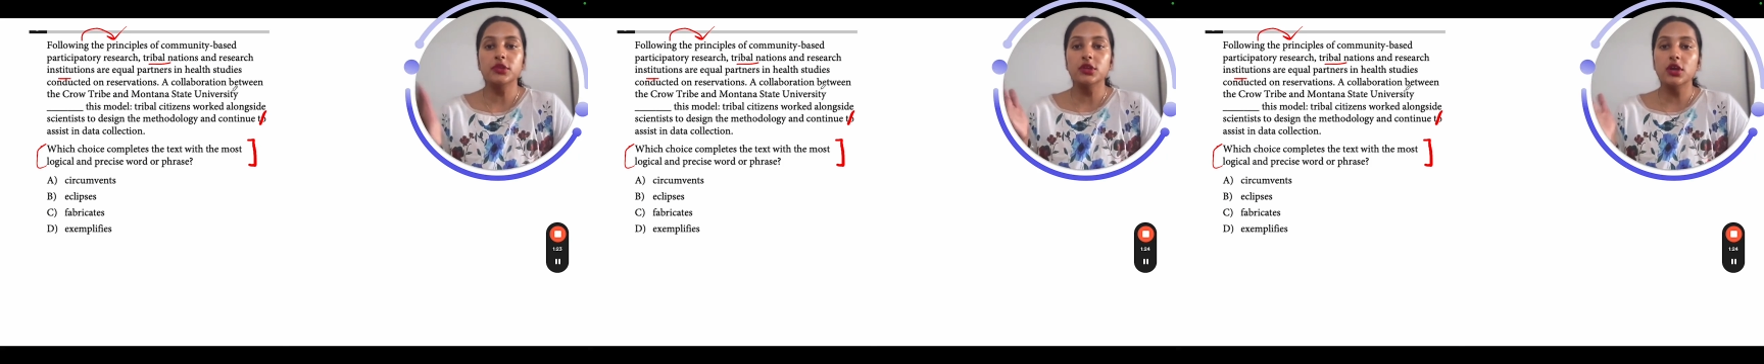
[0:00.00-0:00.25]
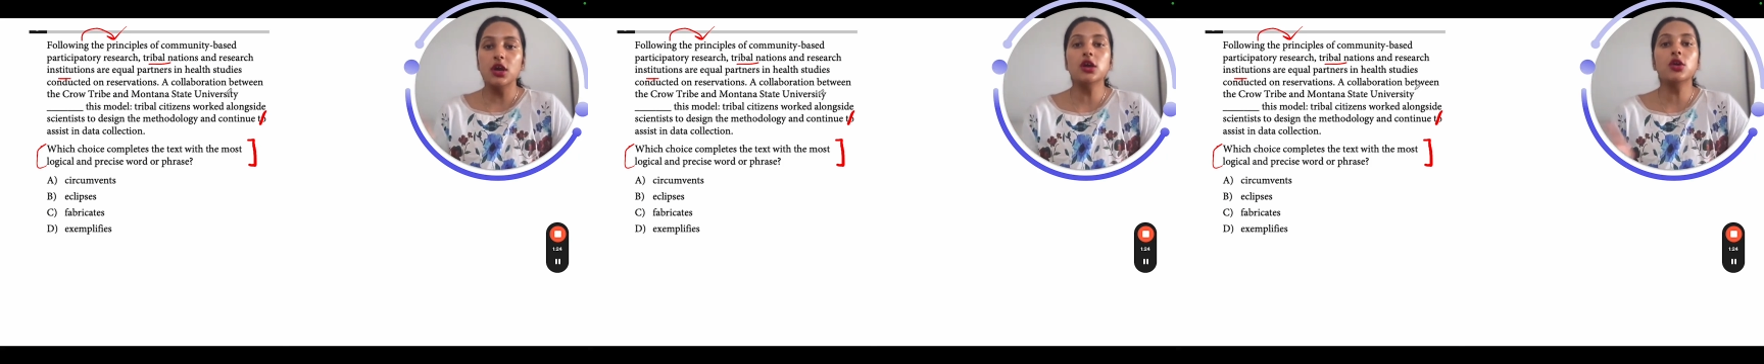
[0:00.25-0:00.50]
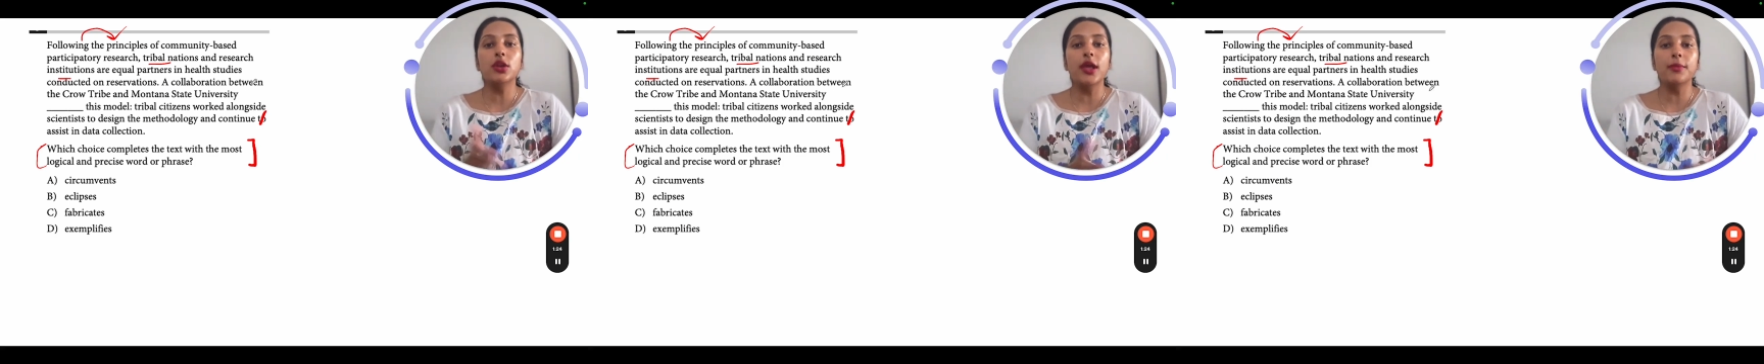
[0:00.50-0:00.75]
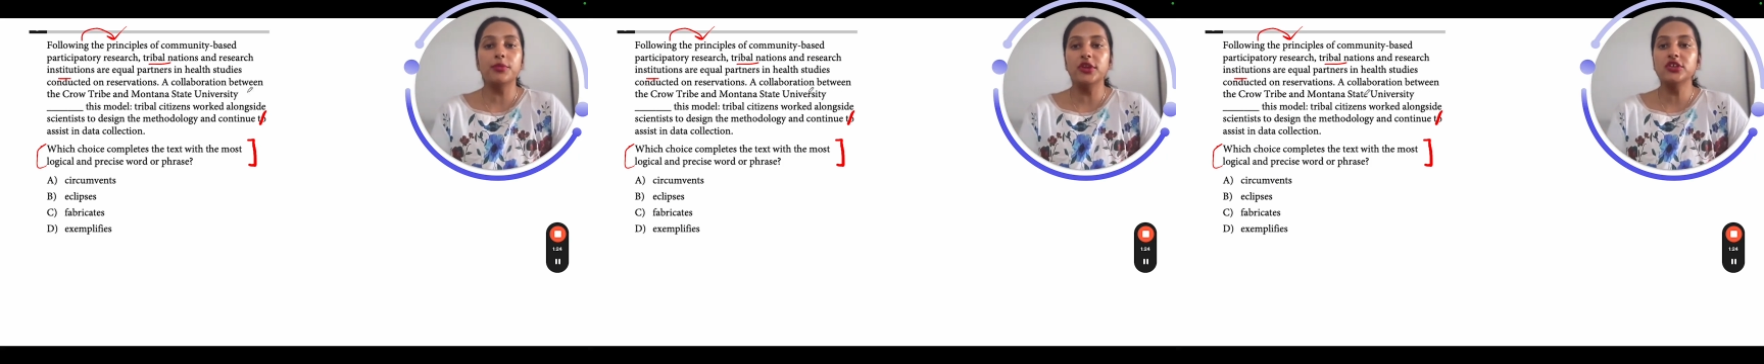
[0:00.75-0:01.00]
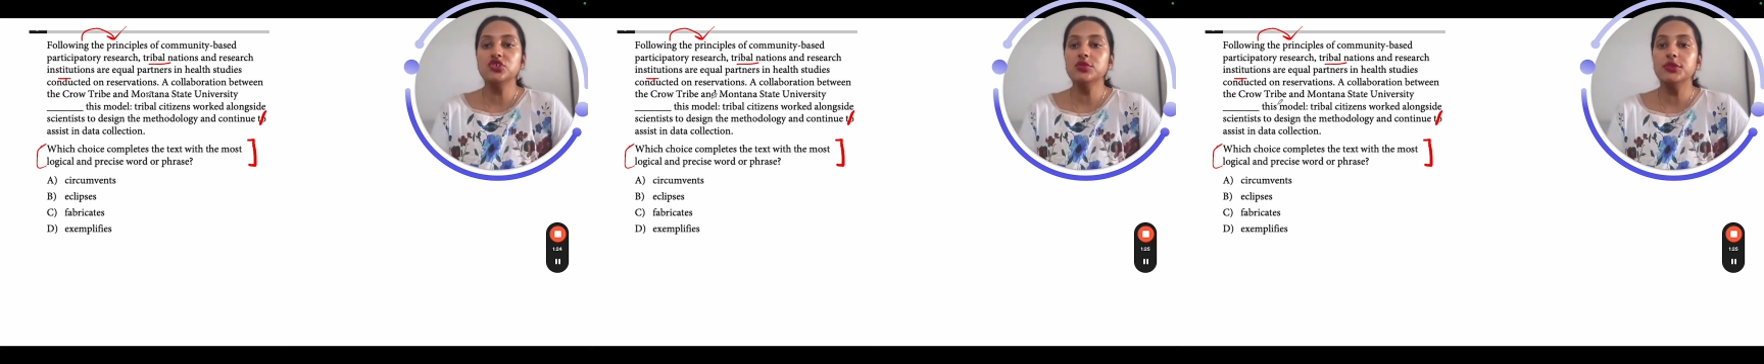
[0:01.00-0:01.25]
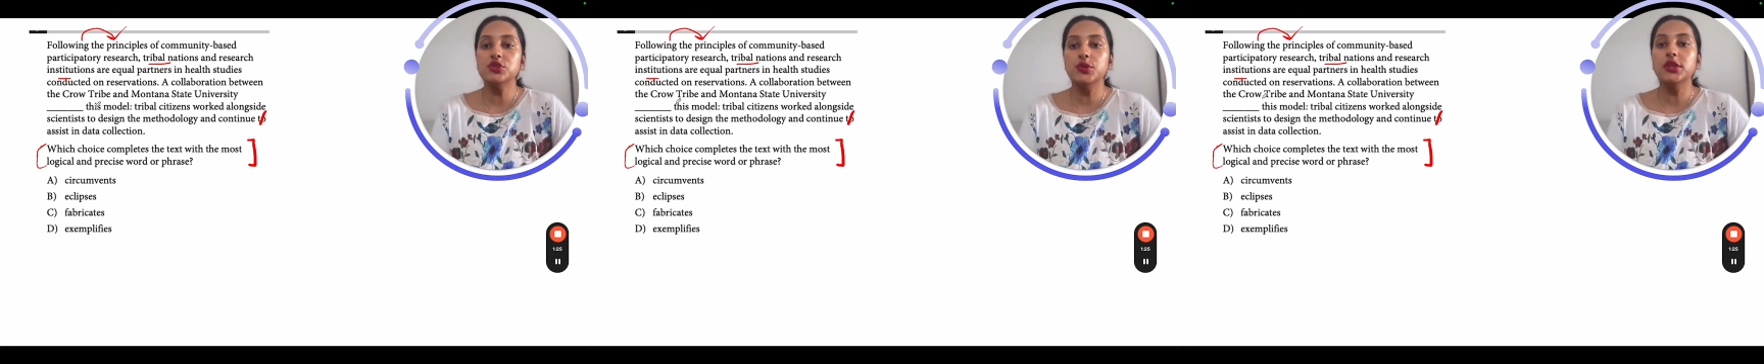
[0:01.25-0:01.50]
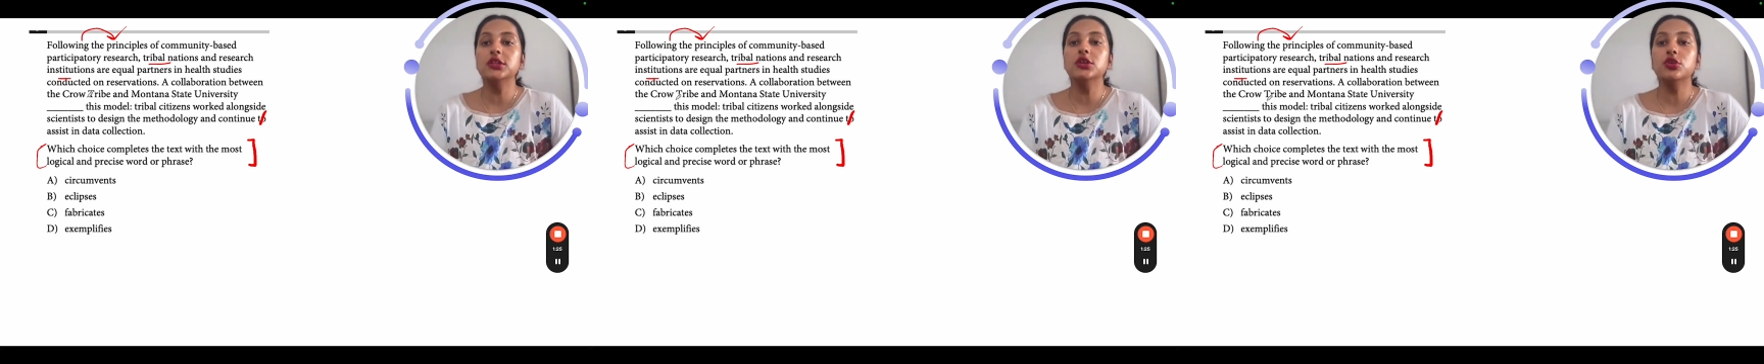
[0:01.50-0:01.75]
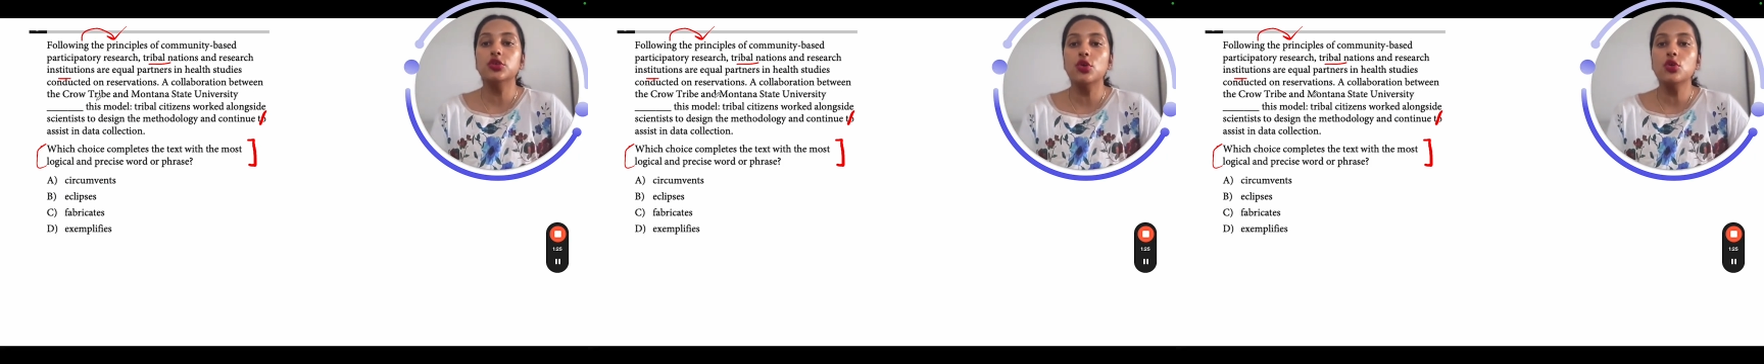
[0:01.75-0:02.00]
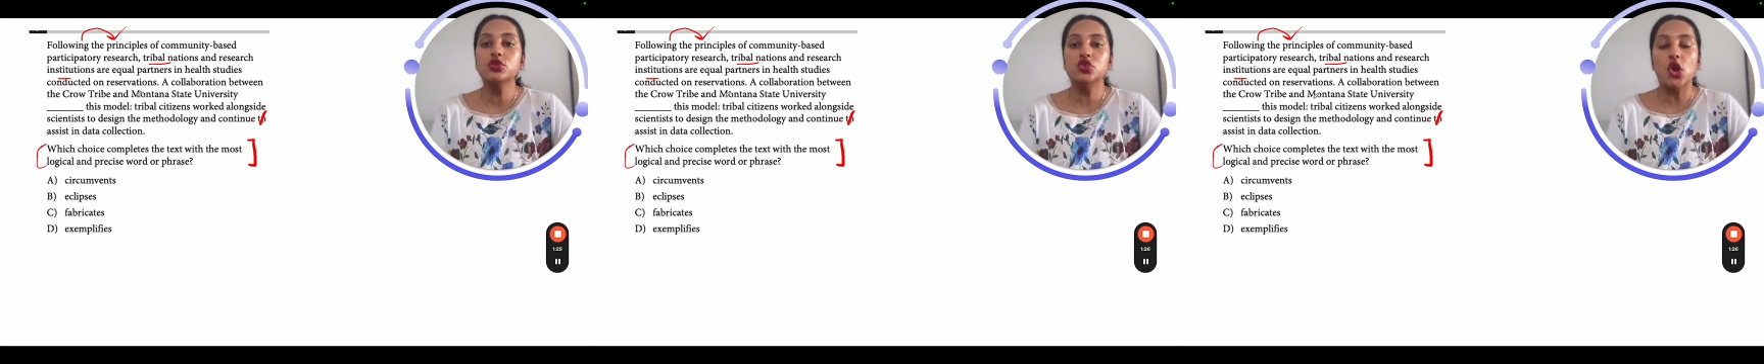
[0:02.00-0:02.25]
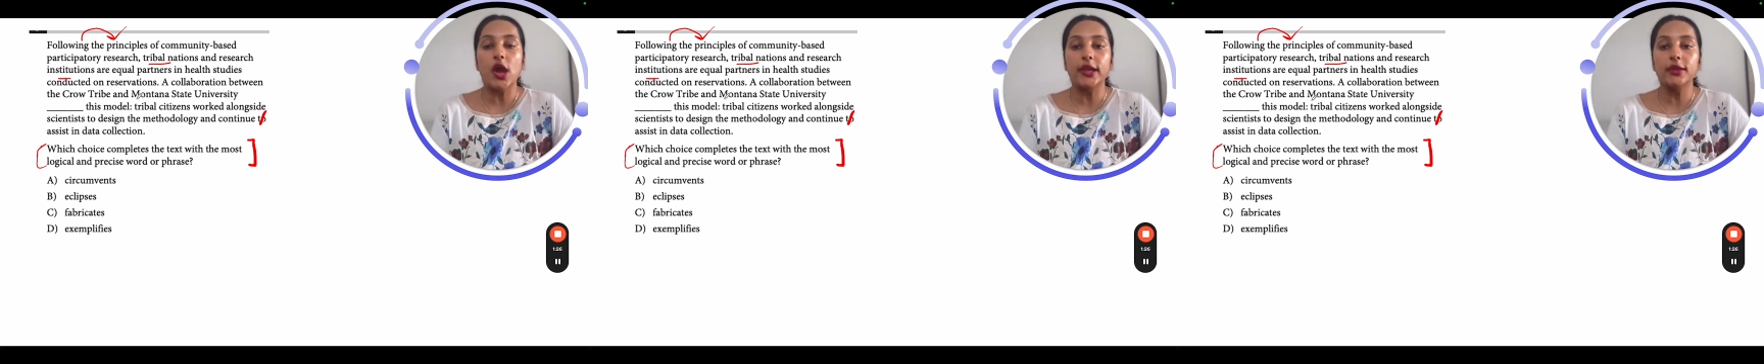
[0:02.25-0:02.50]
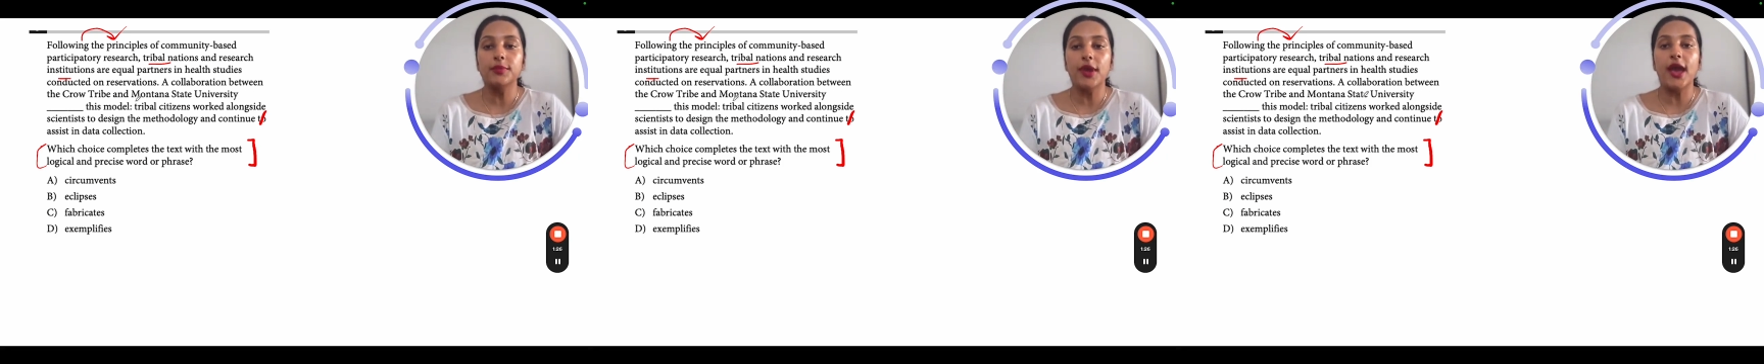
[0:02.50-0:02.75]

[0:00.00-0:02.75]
the Crow tribe